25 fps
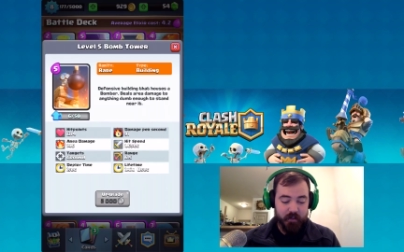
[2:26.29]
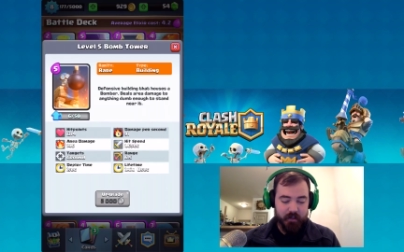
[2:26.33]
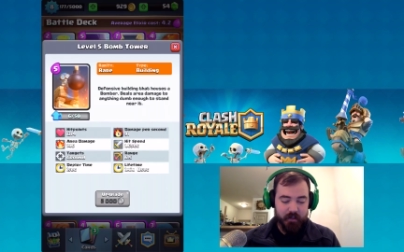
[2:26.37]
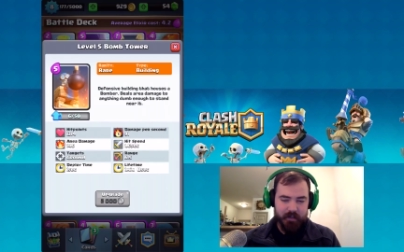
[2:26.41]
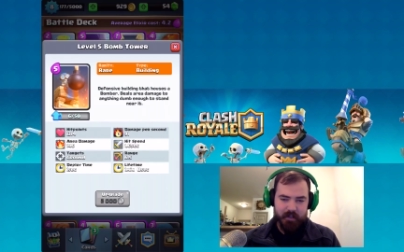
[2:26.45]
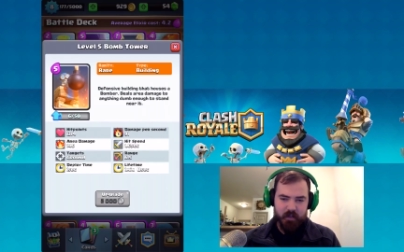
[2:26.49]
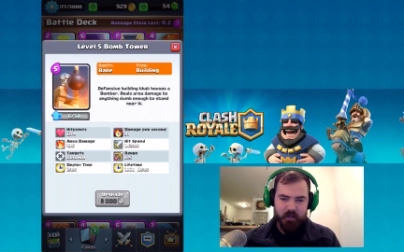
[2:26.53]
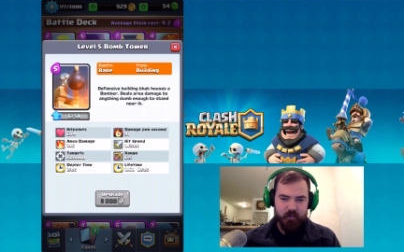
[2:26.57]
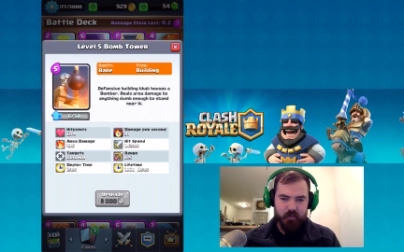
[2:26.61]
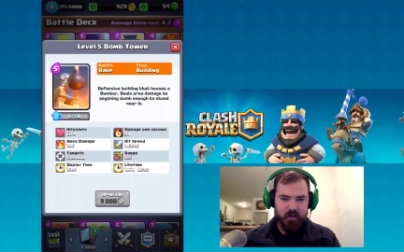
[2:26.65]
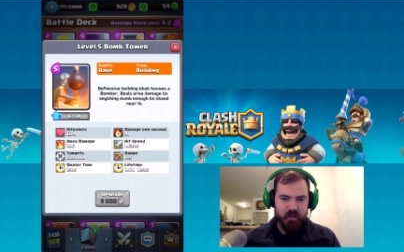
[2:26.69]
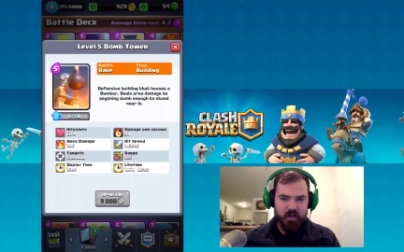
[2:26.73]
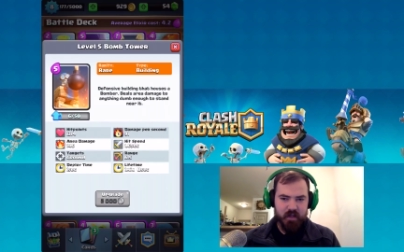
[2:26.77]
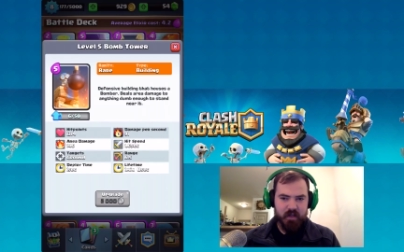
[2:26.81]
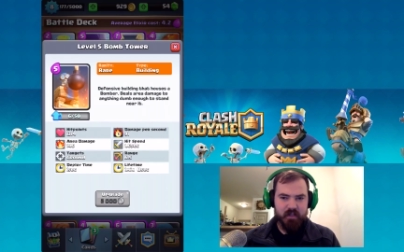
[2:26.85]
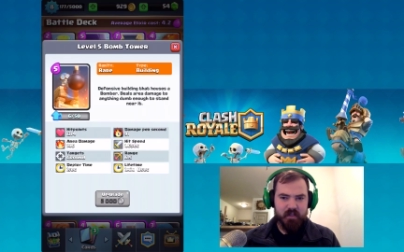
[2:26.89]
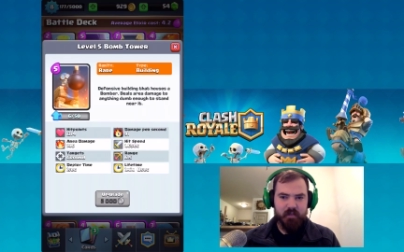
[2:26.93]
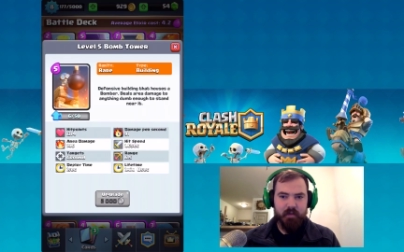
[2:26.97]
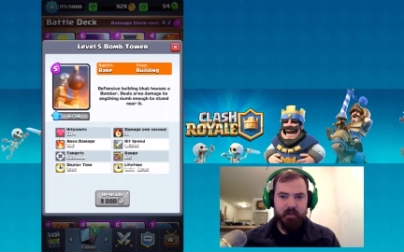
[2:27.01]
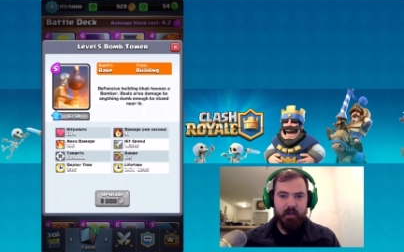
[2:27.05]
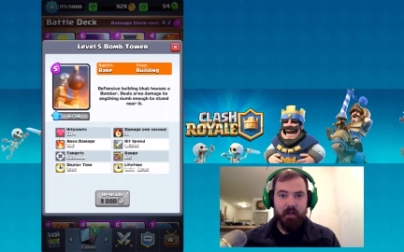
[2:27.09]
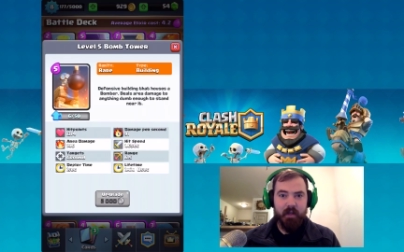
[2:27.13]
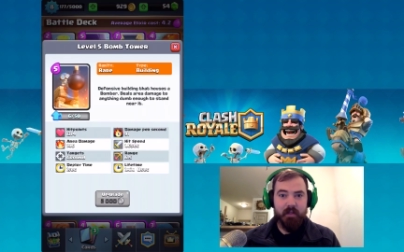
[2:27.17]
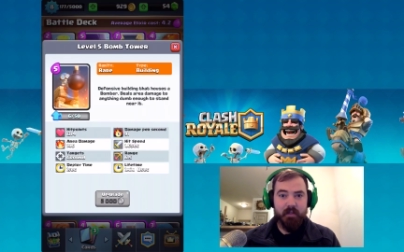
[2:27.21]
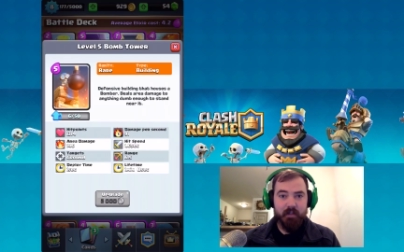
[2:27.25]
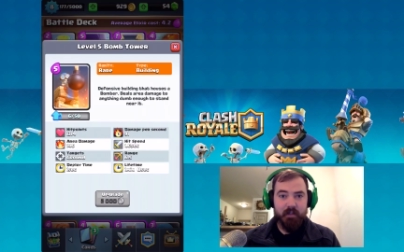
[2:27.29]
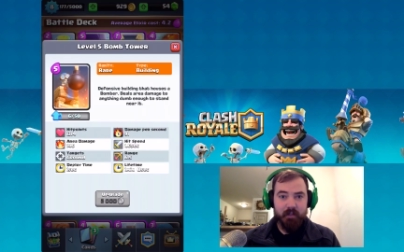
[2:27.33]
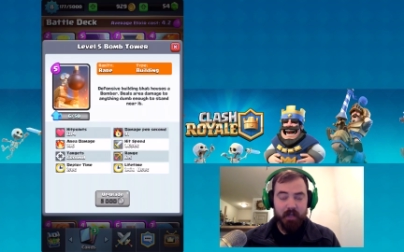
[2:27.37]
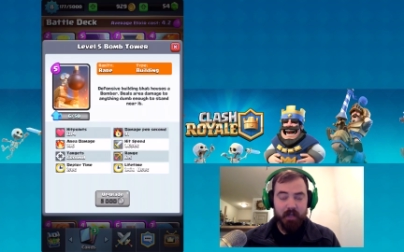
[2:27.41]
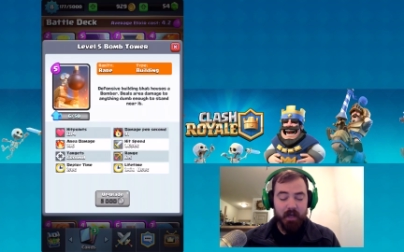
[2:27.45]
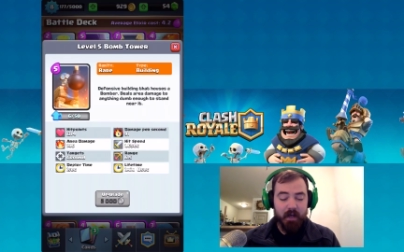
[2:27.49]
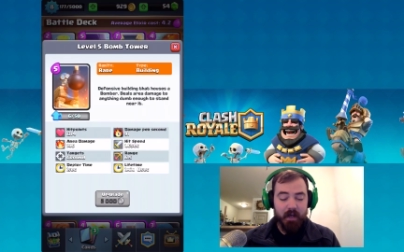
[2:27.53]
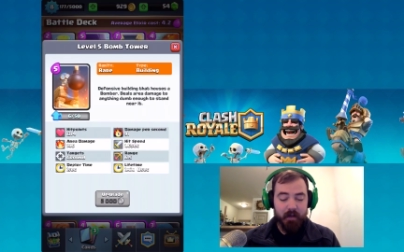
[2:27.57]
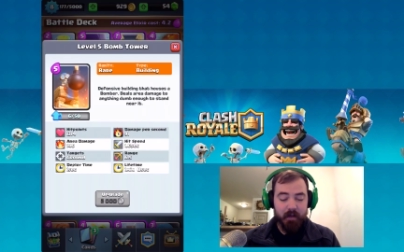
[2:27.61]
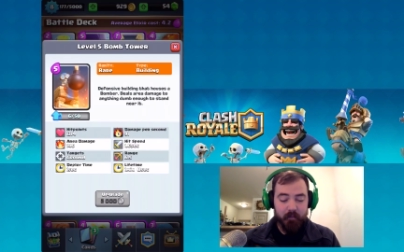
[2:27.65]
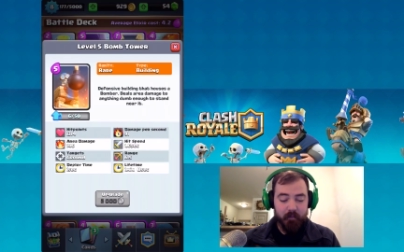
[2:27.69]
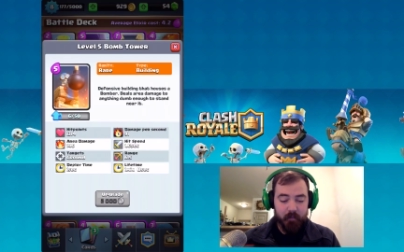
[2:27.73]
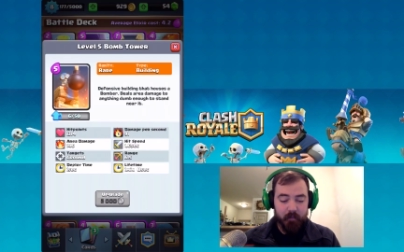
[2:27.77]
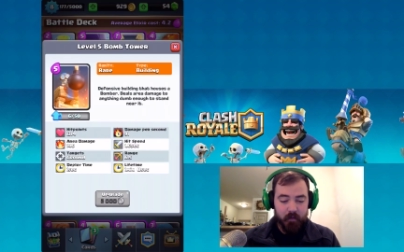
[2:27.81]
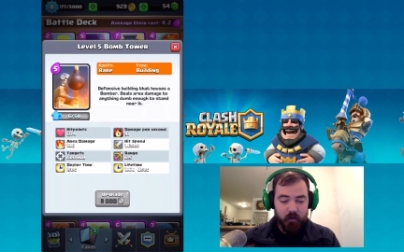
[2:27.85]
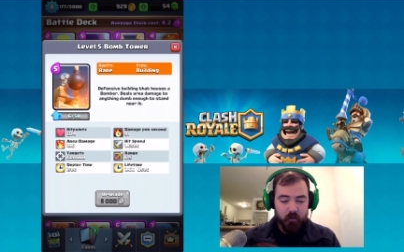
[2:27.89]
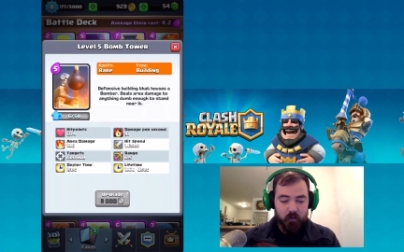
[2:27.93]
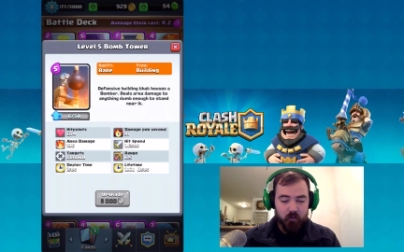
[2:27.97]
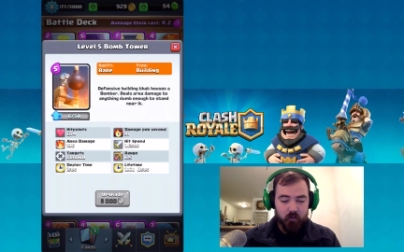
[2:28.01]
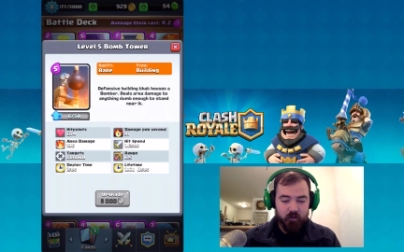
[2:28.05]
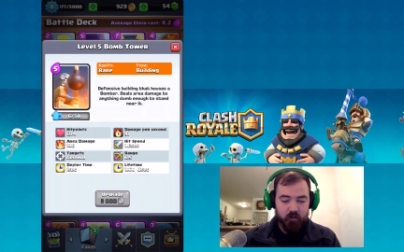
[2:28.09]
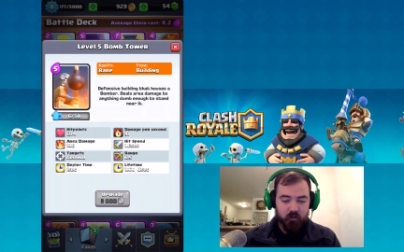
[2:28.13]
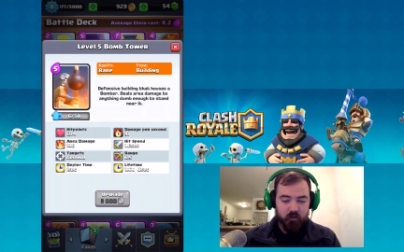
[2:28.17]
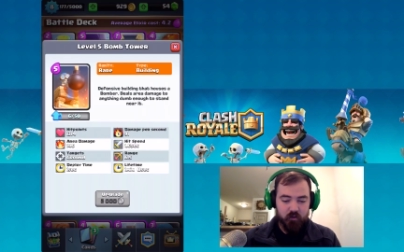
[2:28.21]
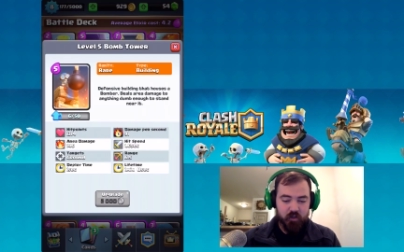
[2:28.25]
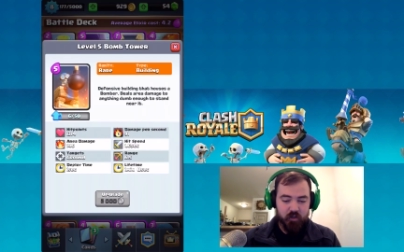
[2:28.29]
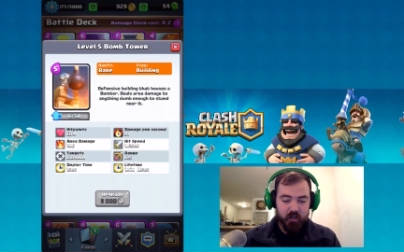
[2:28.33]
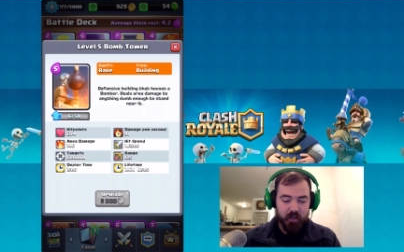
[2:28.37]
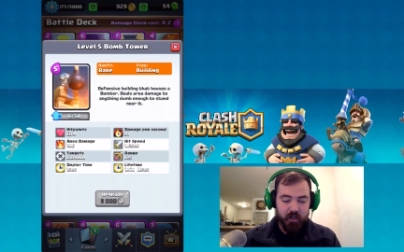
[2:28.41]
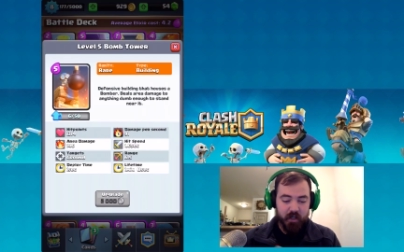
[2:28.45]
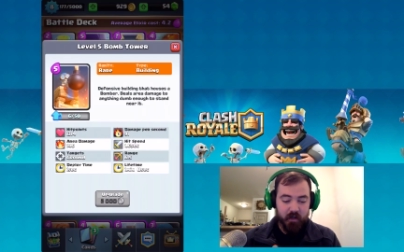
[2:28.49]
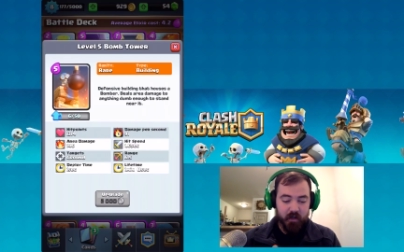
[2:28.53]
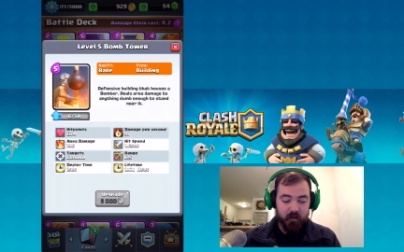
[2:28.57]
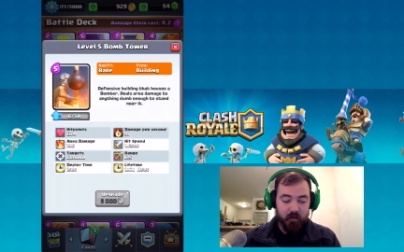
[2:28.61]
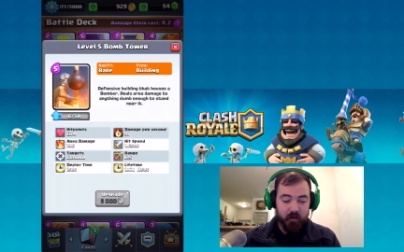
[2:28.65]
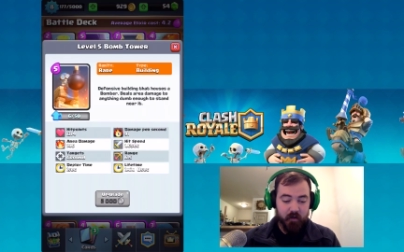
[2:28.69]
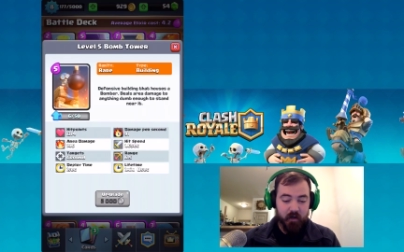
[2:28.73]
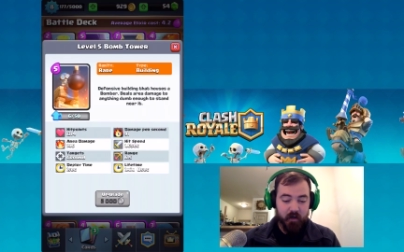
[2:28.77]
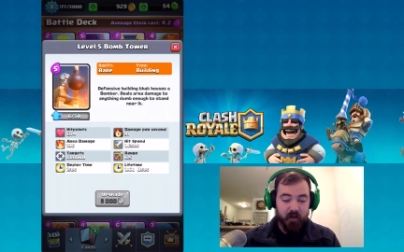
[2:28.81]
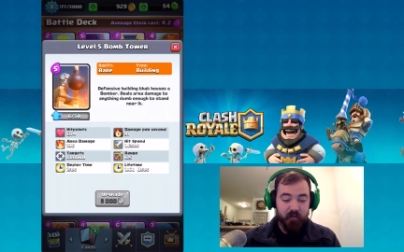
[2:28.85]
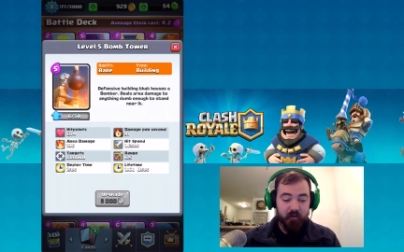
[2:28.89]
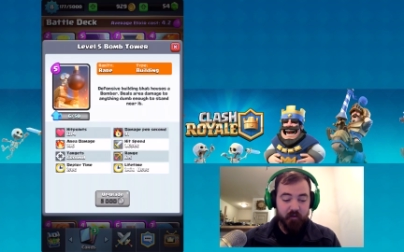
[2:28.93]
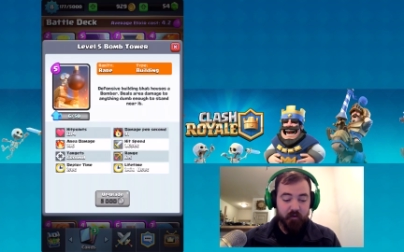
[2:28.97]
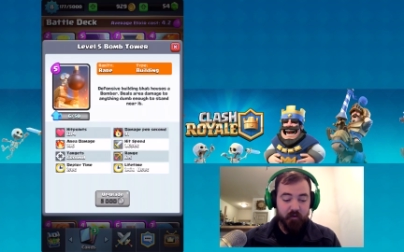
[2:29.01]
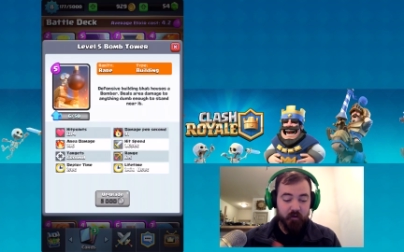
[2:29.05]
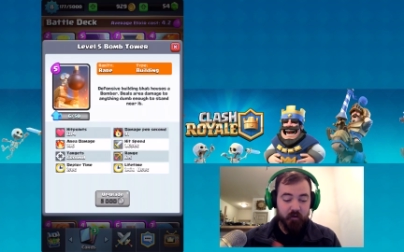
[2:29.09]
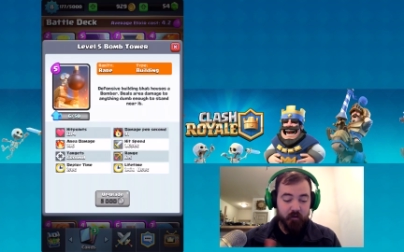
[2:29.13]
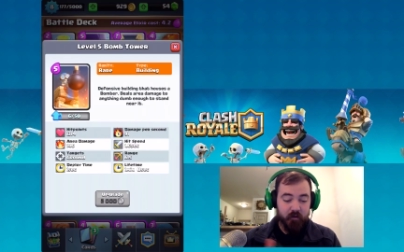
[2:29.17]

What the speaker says: Now, you may not seem like that's a lot. Let's go check out another